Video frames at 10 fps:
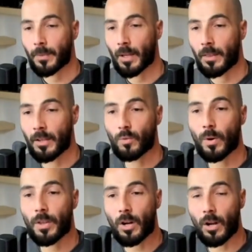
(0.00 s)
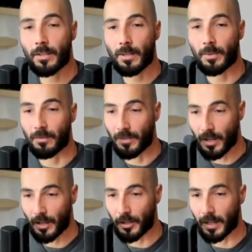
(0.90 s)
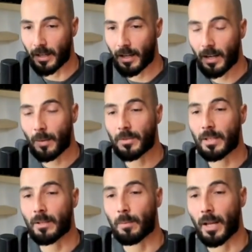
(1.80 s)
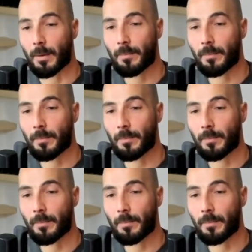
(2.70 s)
This is where the concept of nudging comes into play.